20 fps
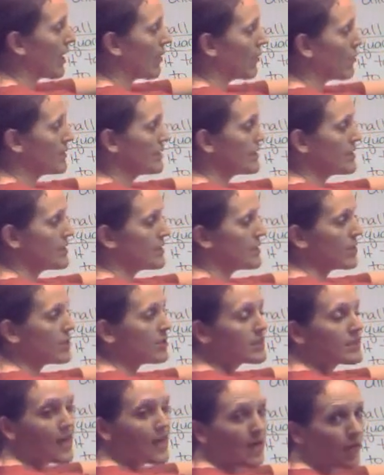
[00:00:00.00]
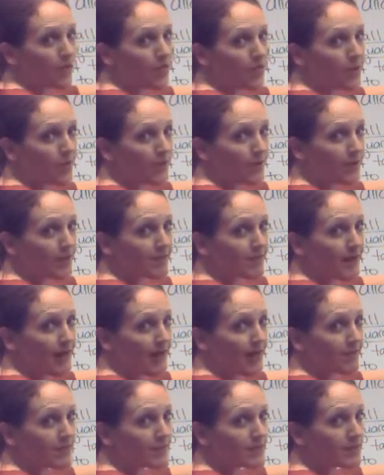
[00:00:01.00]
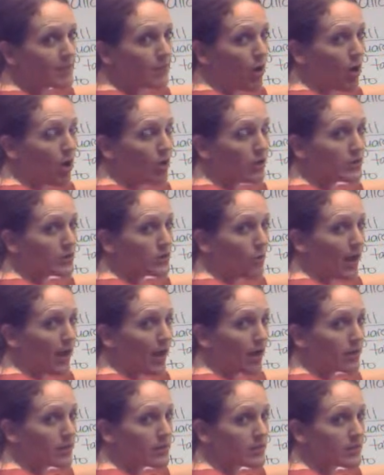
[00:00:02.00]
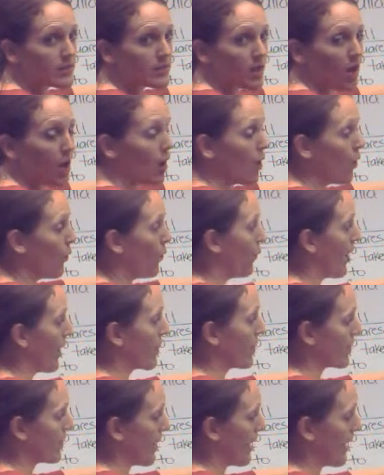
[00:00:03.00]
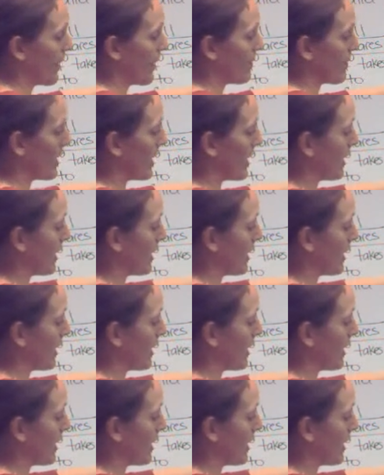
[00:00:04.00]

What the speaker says: it would still take 35 small squares, whether I am